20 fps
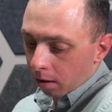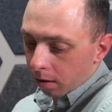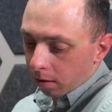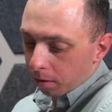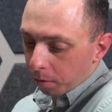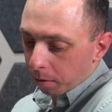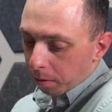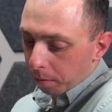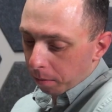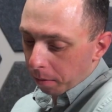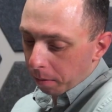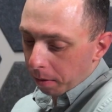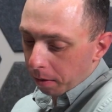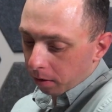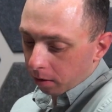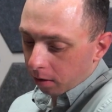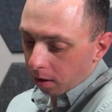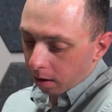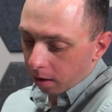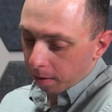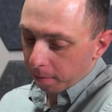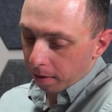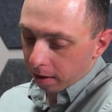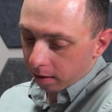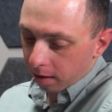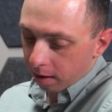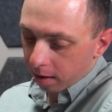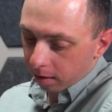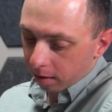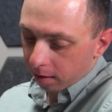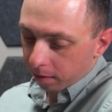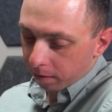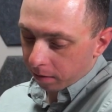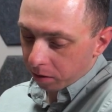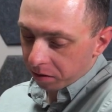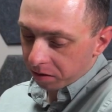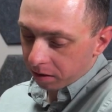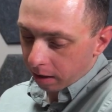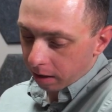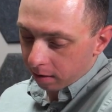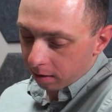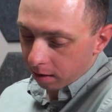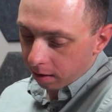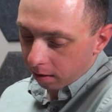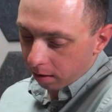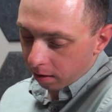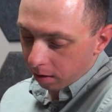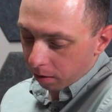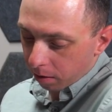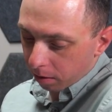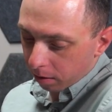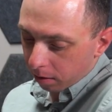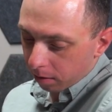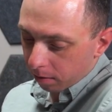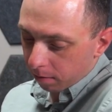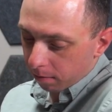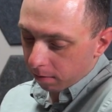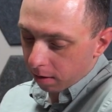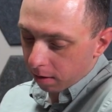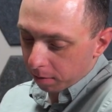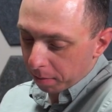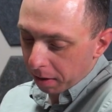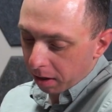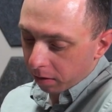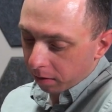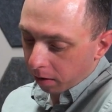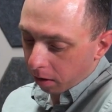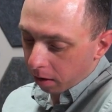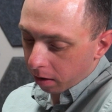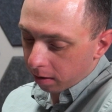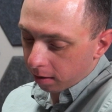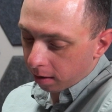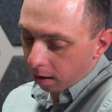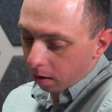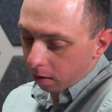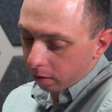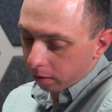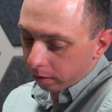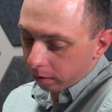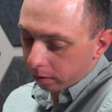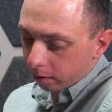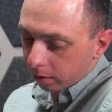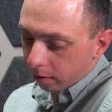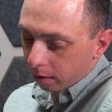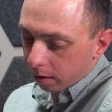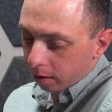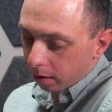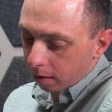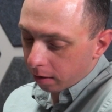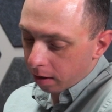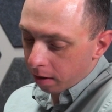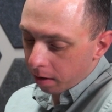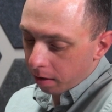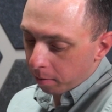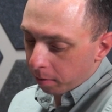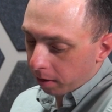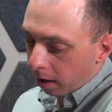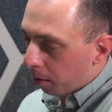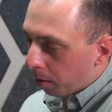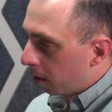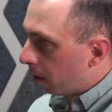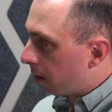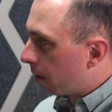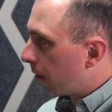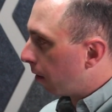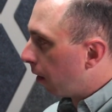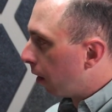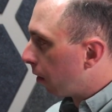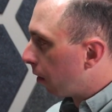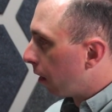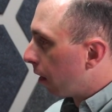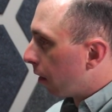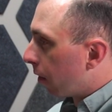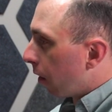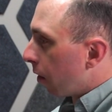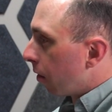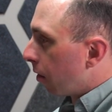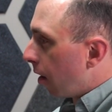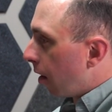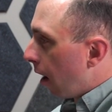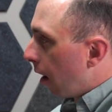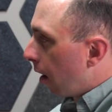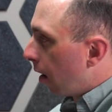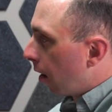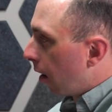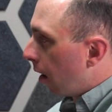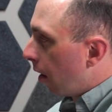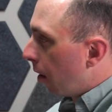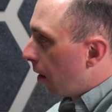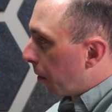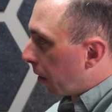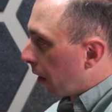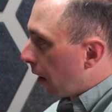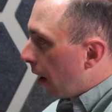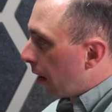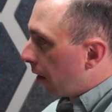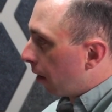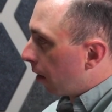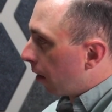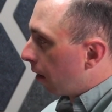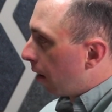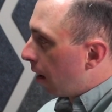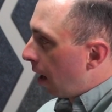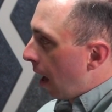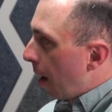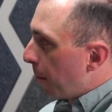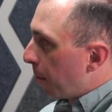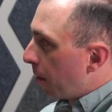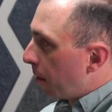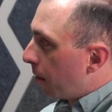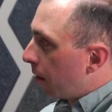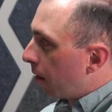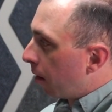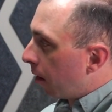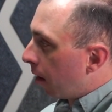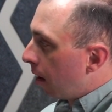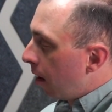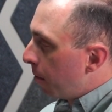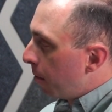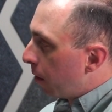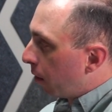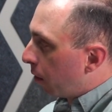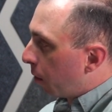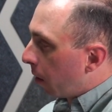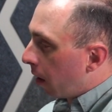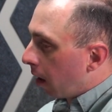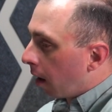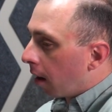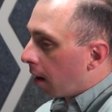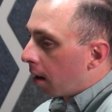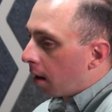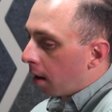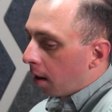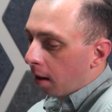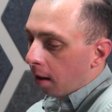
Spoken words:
So when we were talking about this, first I said, the speaker vote itself. But that was literally the first day, and there was a lot that happened in between.